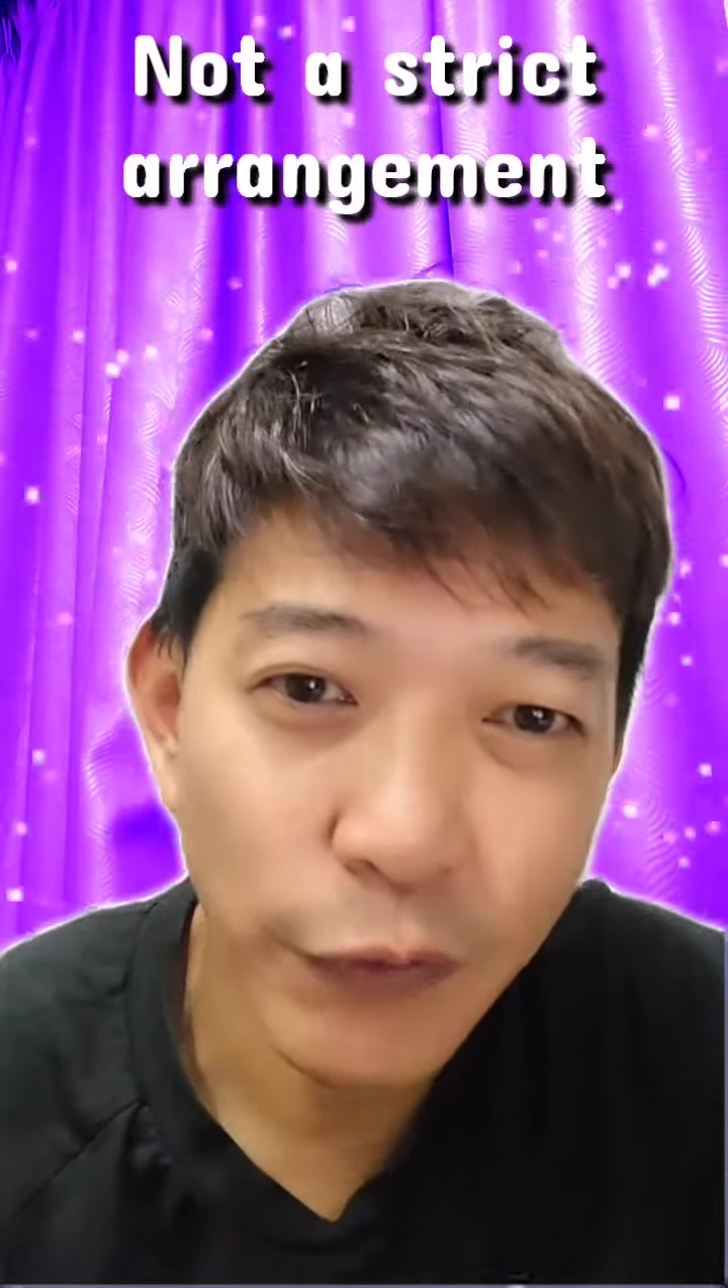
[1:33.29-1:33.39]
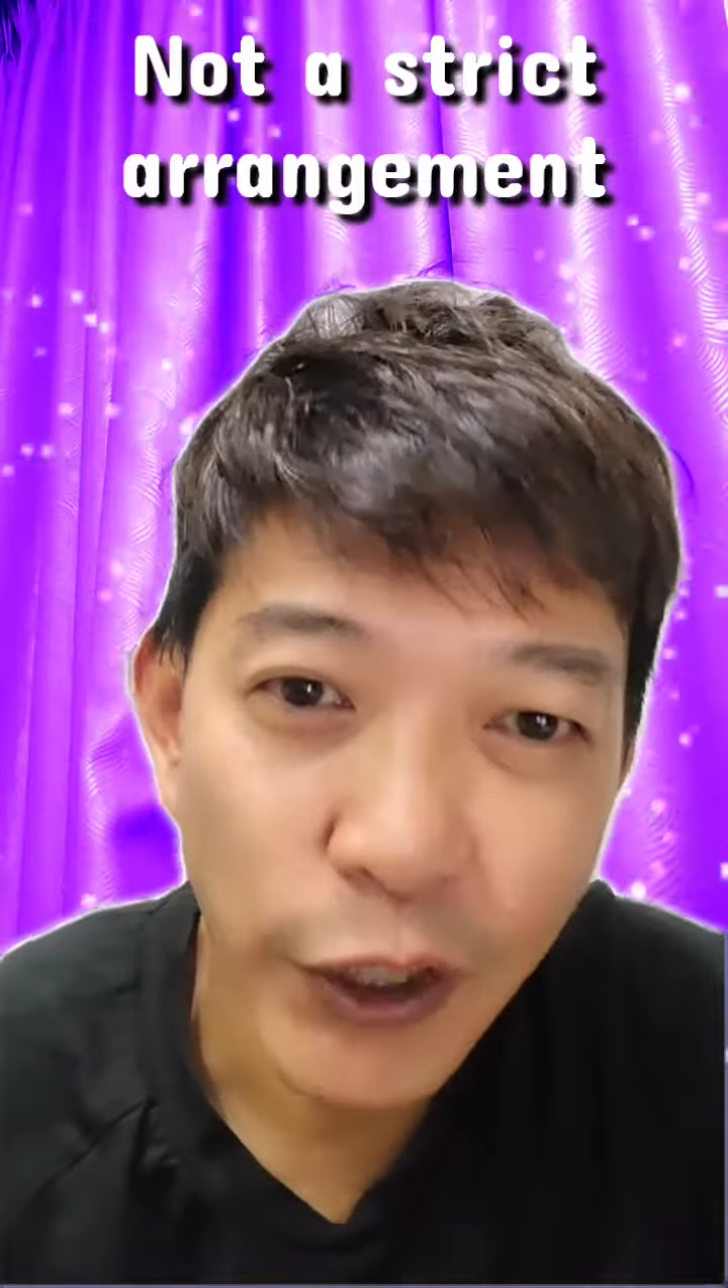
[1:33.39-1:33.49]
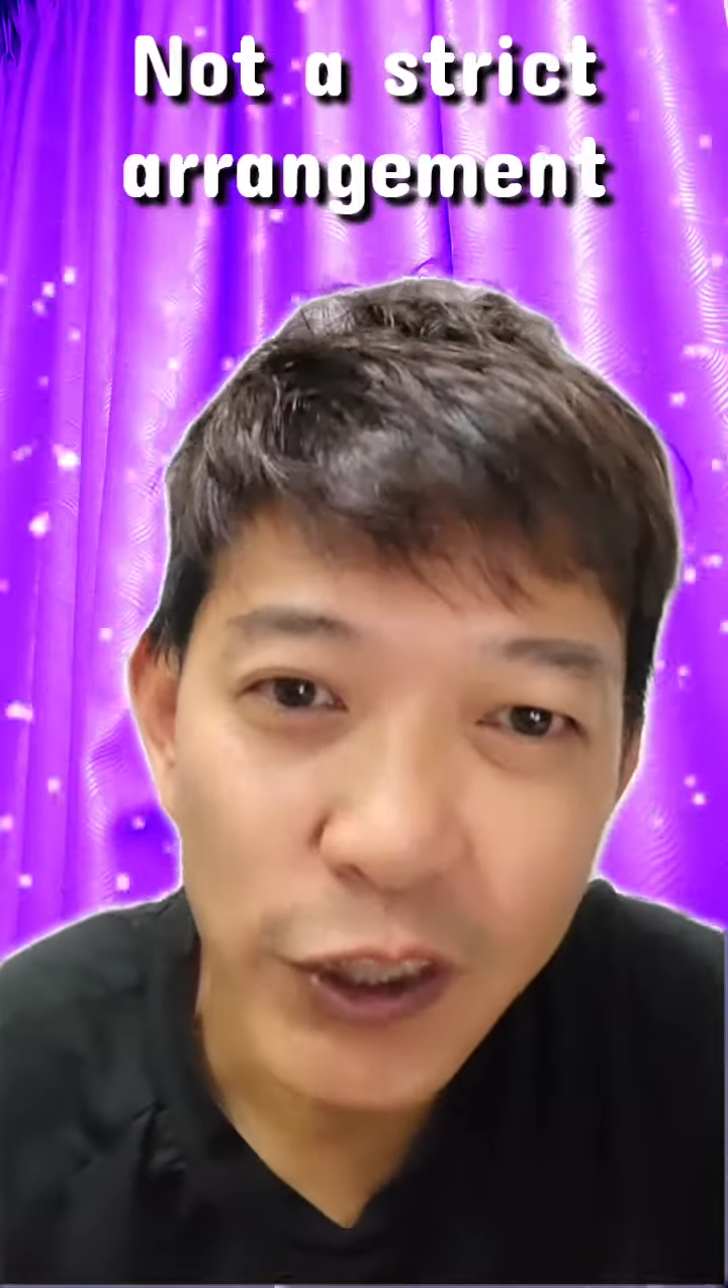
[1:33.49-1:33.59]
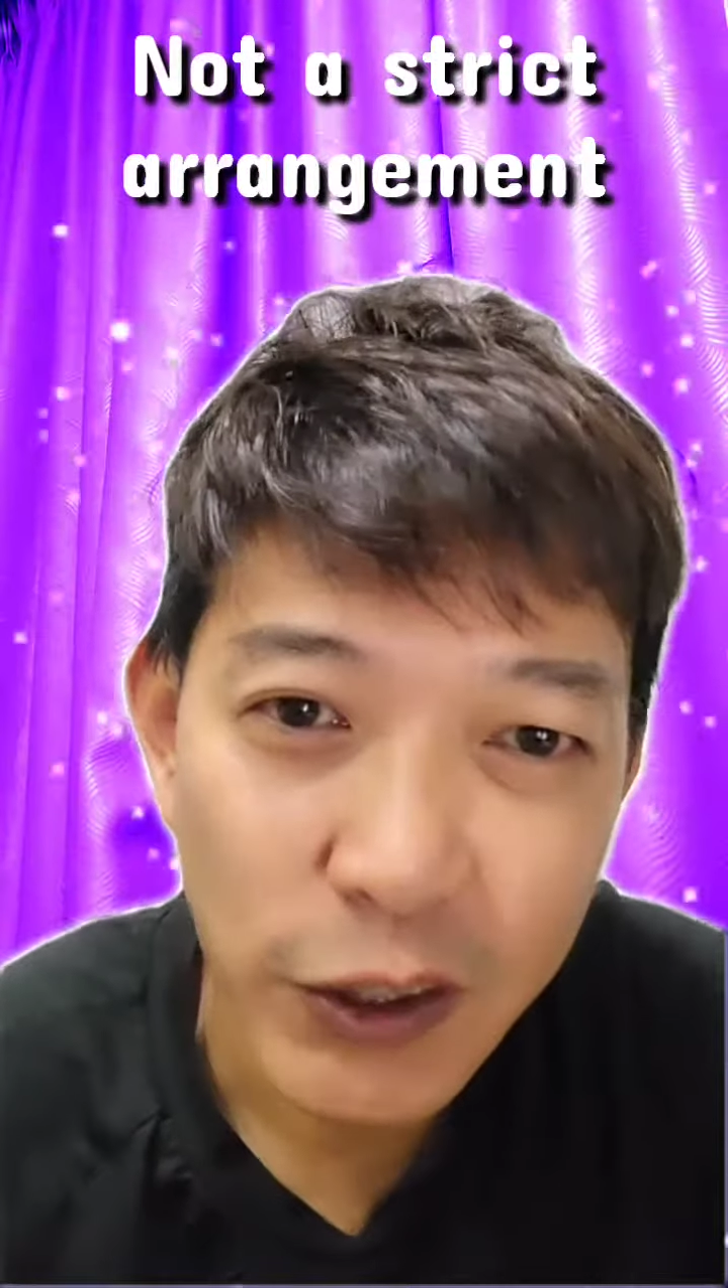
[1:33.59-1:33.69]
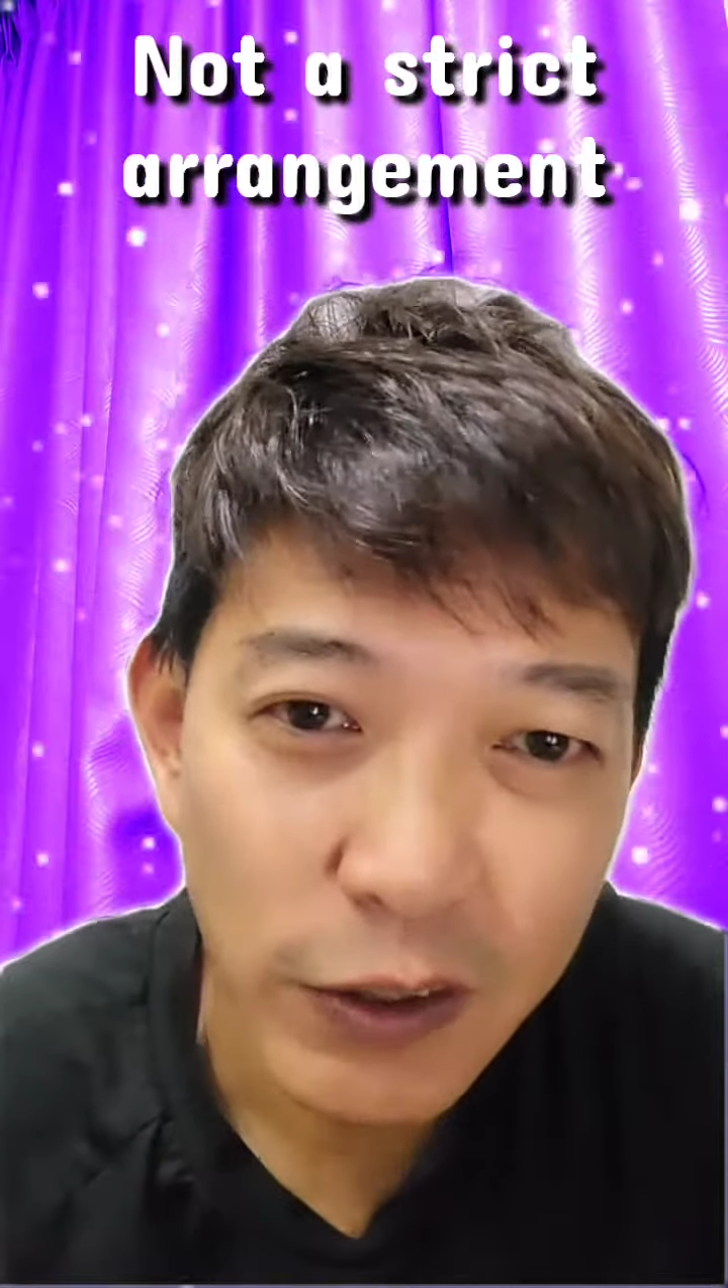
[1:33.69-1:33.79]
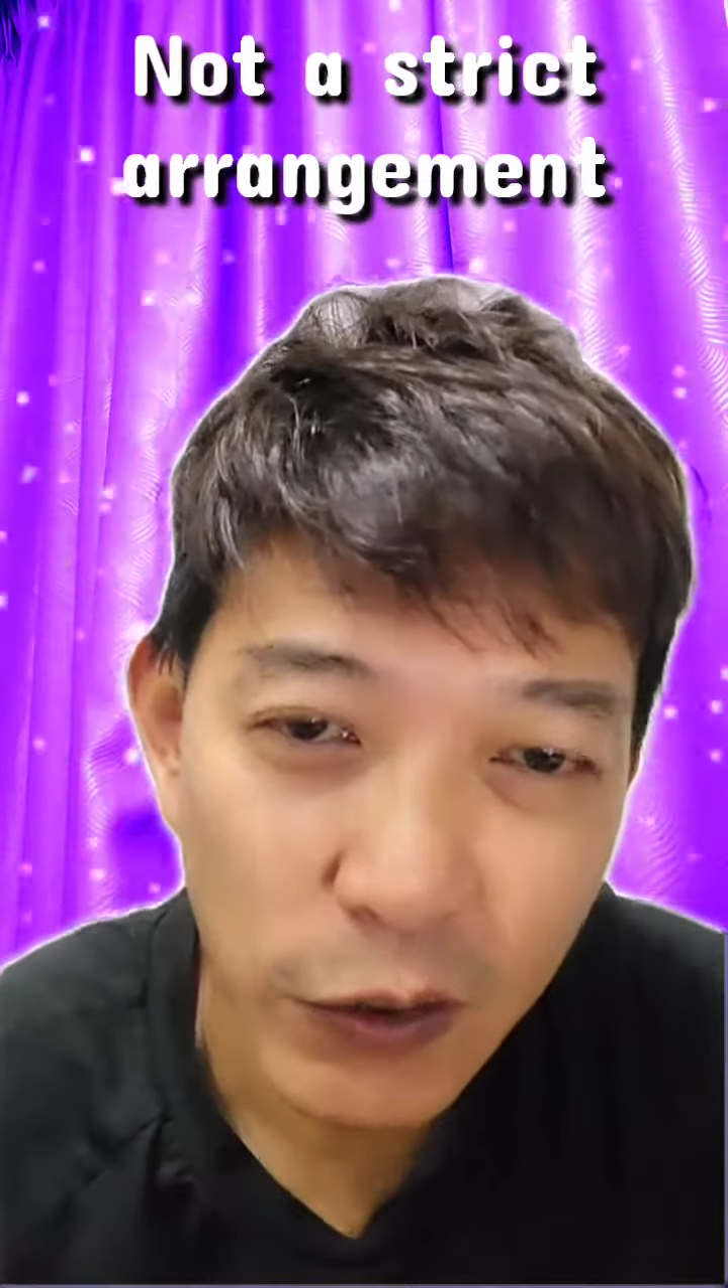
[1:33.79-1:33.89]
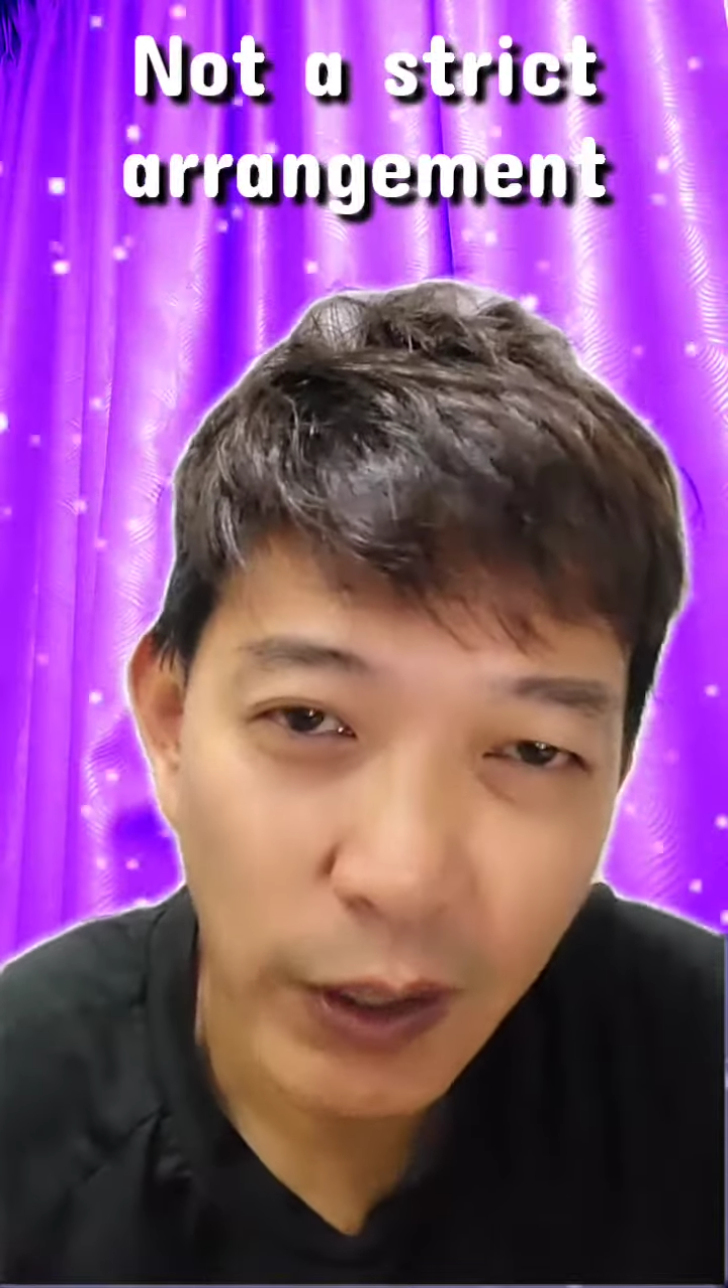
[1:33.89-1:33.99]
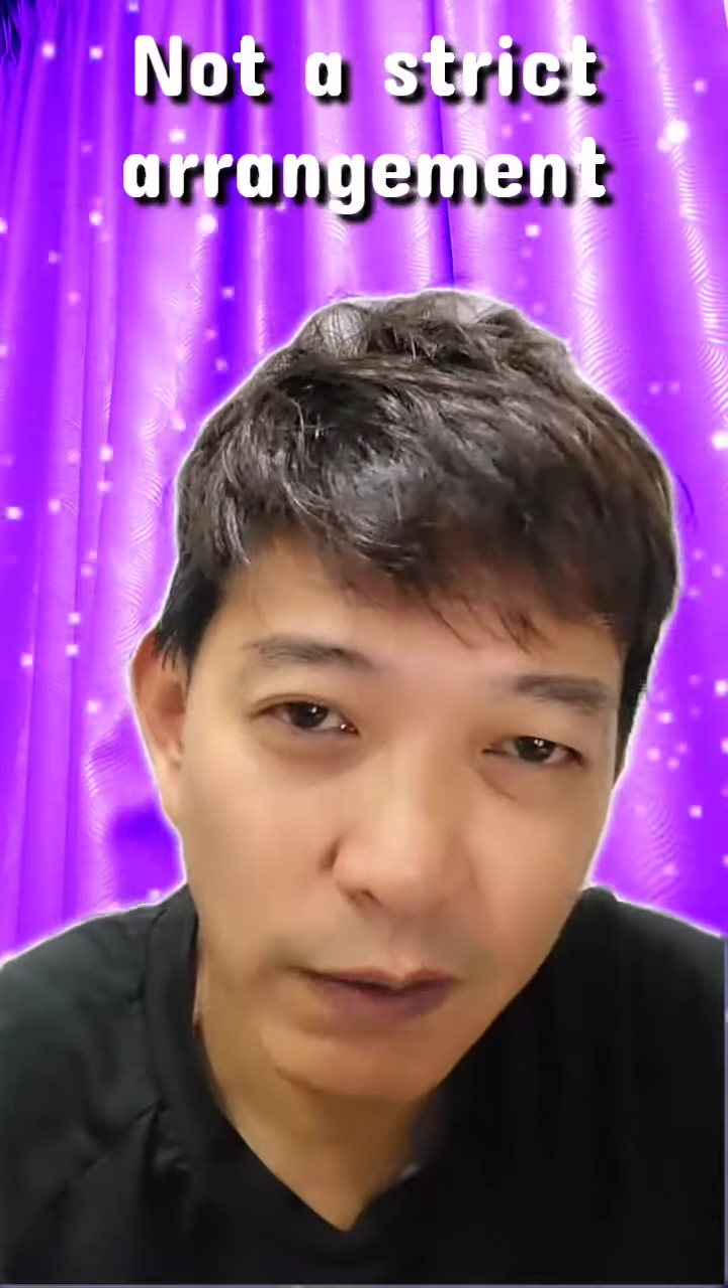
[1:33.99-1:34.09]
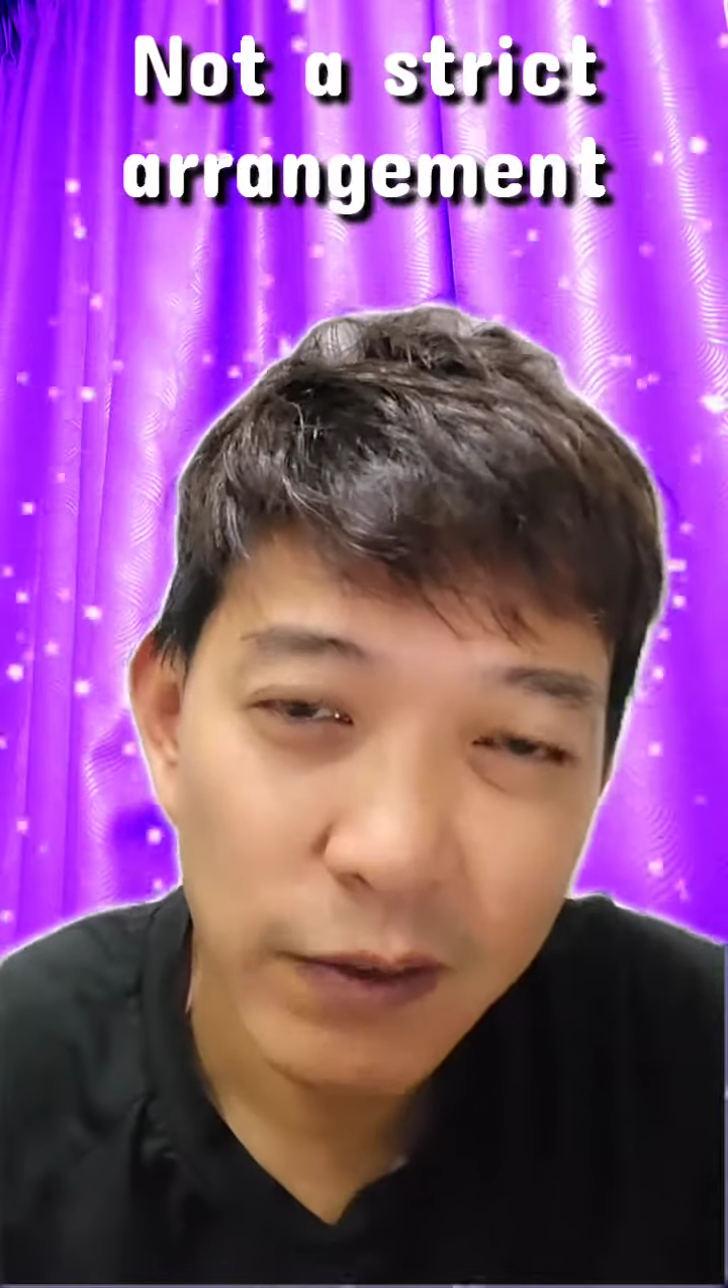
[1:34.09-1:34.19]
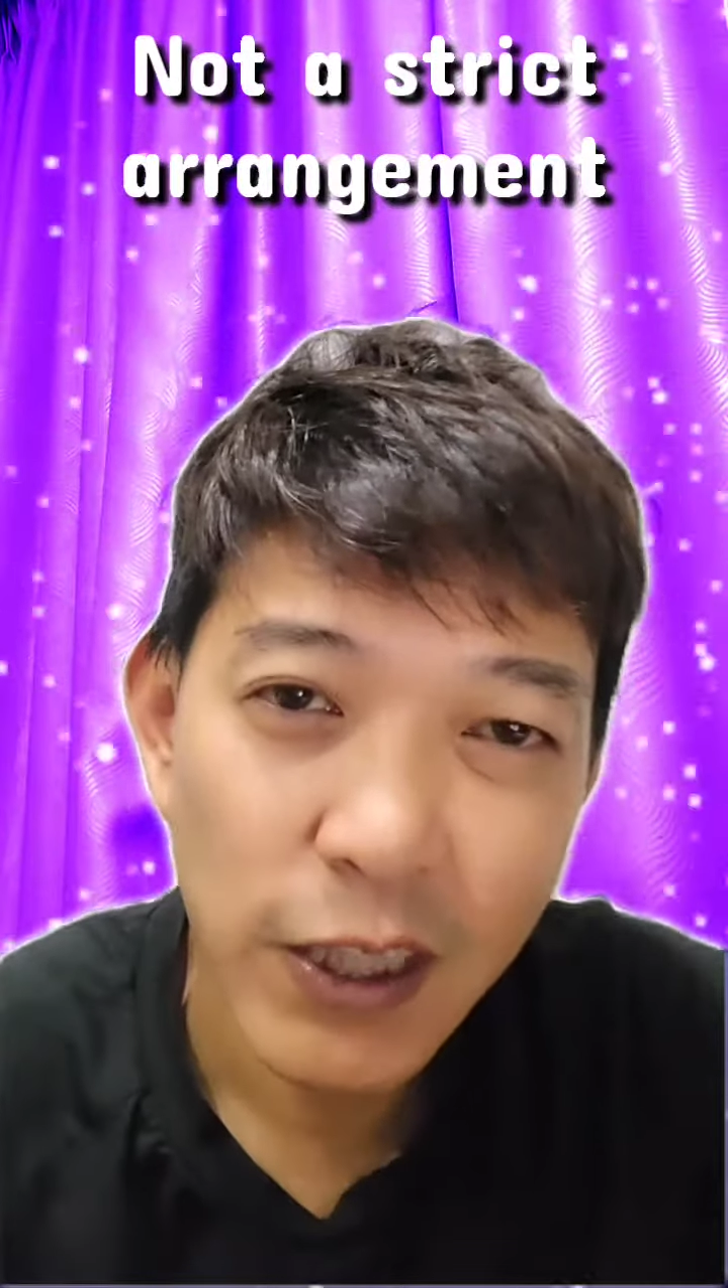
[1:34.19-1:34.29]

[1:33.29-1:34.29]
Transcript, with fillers: arrange, okay?